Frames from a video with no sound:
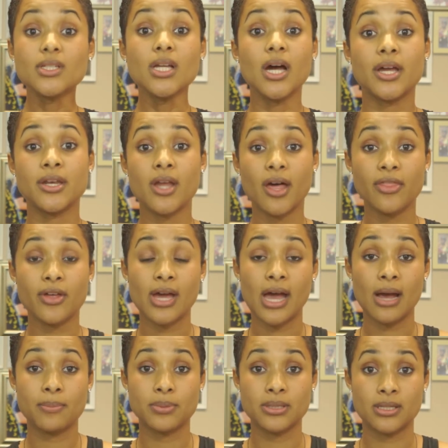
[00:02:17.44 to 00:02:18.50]

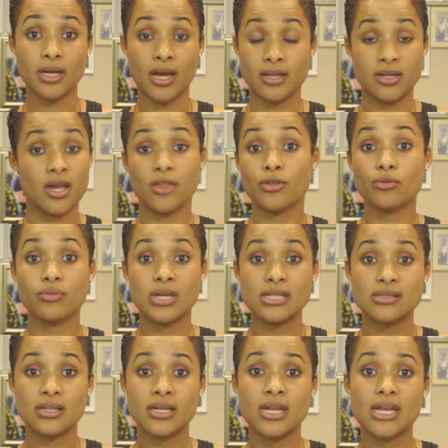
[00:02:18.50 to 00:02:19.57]
Another
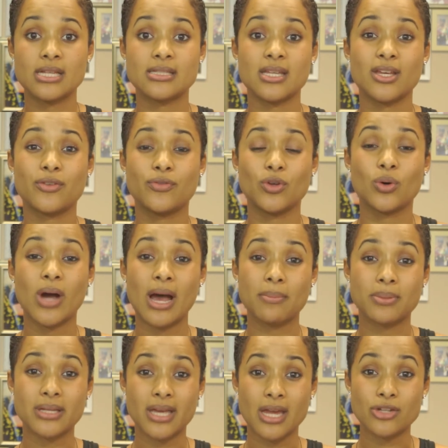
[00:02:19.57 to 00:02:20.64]
reason is if your
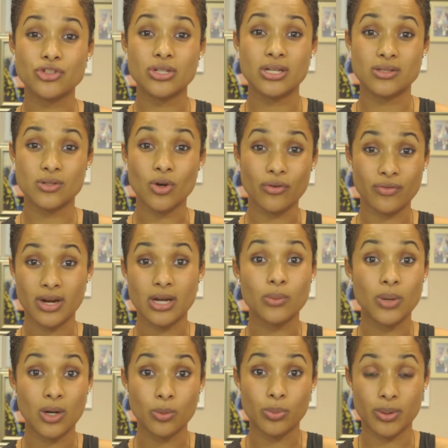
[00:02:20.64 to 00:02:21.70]
application is not very
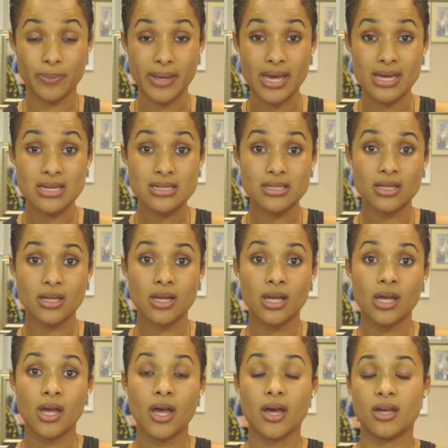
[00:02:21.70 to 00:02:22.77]
well prepared.
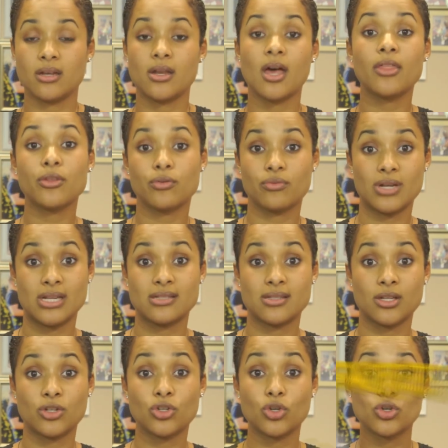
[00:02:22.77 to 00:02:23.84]
Another
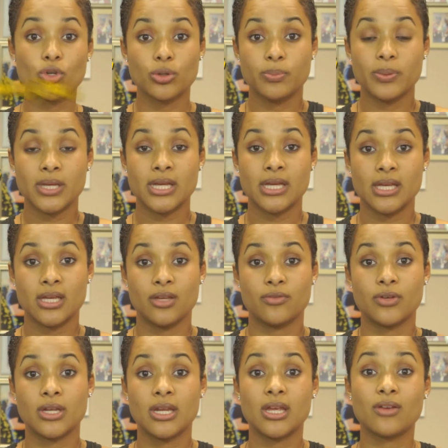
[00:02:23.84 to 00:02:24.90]
reason could be
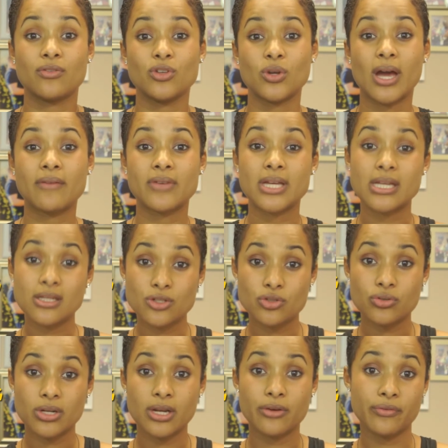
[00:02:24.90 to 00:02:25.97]
even if you have a
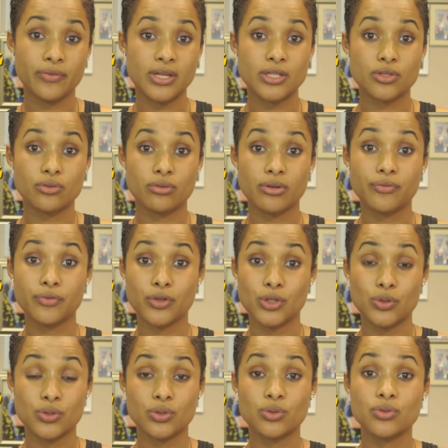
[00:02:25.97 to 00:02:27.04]
history of visa
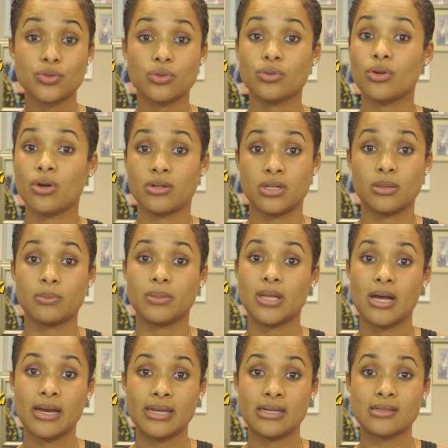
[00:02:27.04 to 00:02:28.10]
refusals or
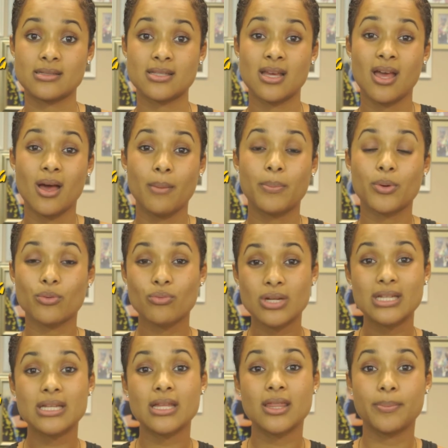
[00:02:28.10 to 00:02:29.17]
non-compliance. But
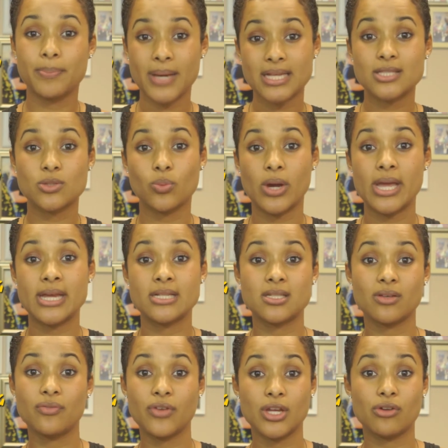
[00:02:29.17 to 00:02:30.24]
really the best way
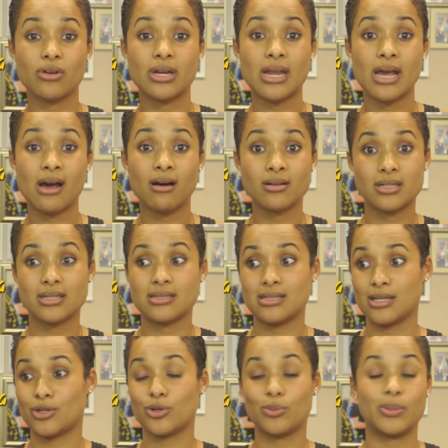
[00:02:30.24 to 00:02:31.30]
to figure it out, because
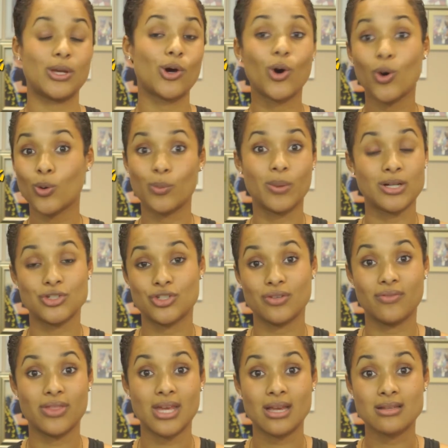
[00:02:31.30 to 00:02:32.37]
it could be a whole bunch of
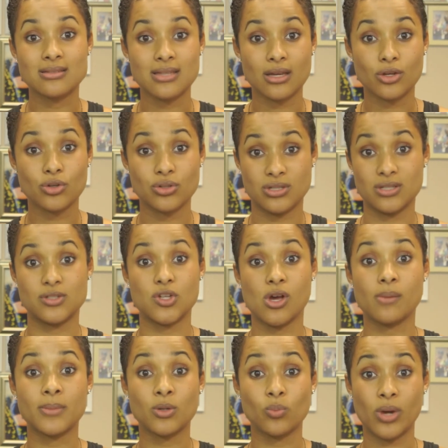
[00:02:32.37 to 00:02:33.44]
things that could
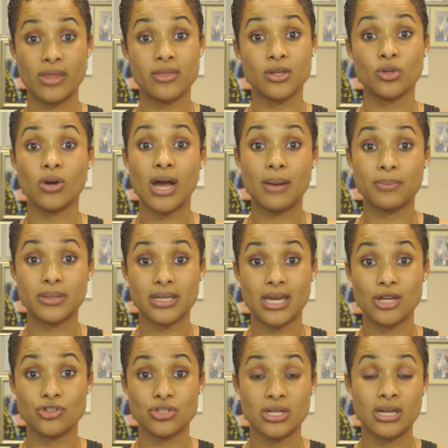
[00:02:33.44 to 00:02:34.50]
determine whether your
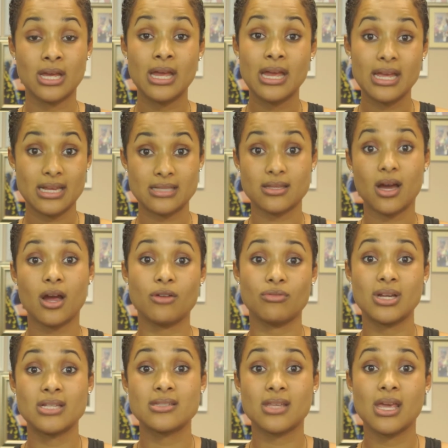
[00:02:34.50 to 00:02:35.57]
application is high
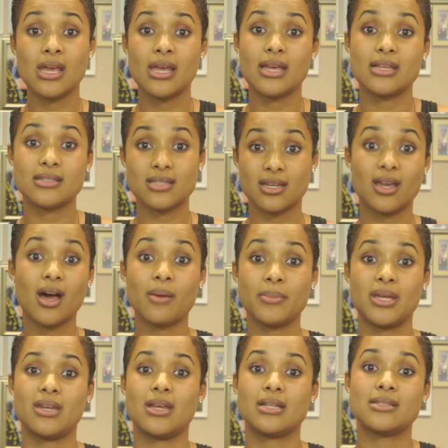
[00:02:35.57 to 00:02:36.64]
risk, is to come
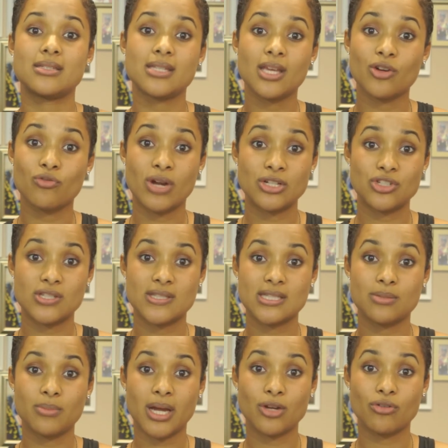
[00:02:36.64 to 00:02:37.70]
in and see a
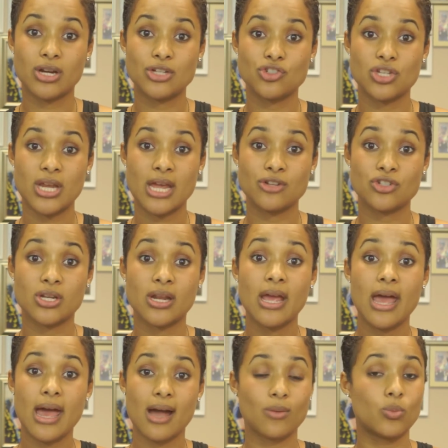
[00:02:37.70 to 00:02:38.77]
registered migration agent
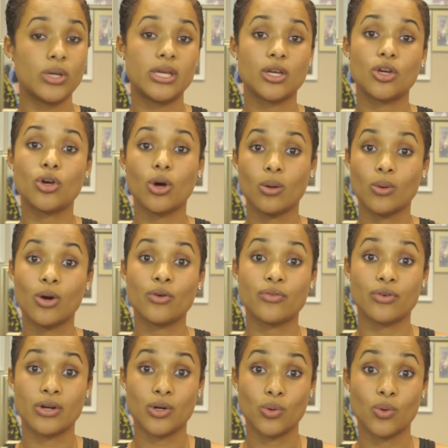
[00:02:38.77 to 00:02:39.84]
and we can go
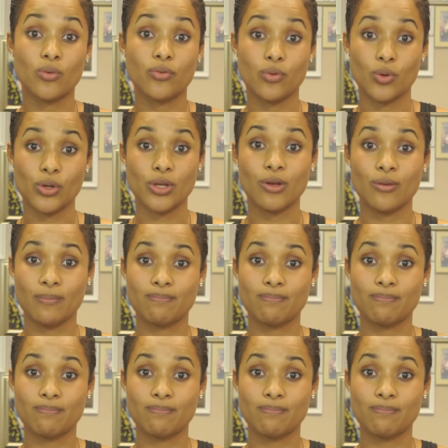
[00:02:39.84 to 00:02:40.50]
over it all for you.